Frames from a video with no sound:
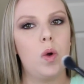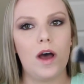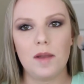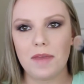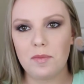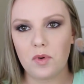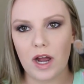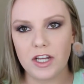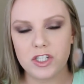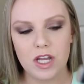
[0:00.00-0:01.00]
on my
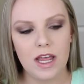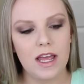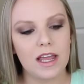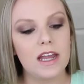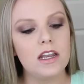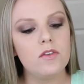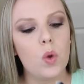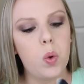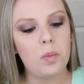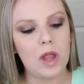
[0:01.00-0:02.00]
brush, kind
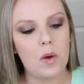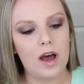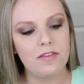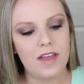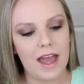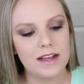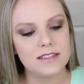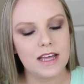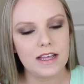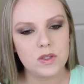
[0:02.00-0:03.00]
of blow off the
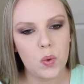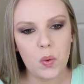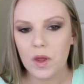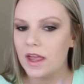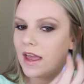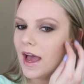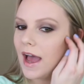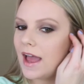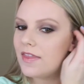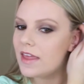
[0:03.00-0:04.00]
excess.
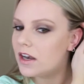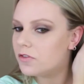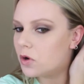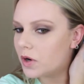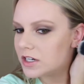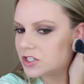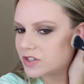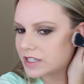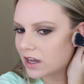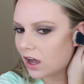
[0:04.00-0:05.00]
And then of course,
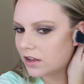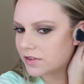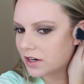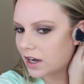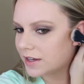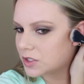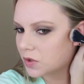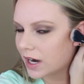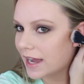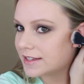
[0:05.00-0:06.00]
just like all other
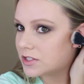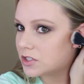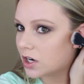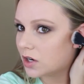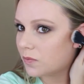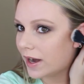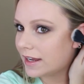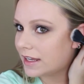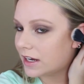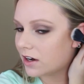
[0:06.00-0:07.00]
contour, I start
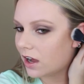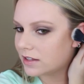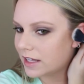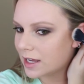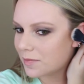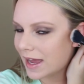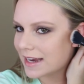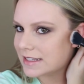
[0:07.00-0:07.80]
right here on like my